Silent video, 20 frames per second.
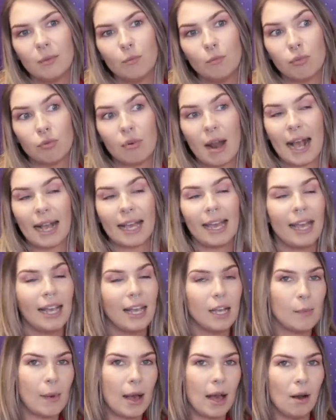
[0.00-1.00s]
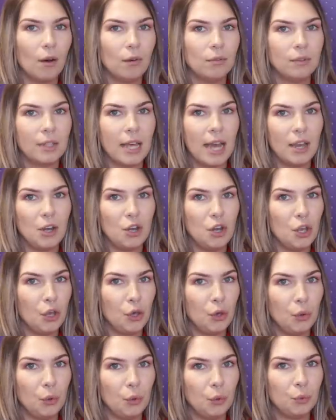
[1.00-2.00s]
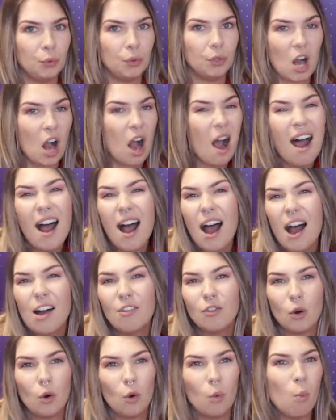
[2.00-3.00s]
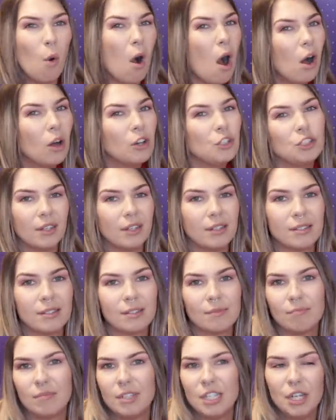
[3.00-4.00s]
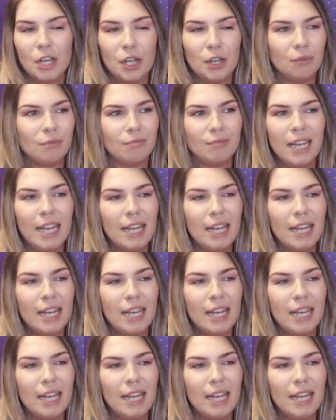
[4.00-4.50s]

bragging about their new car or what that's you know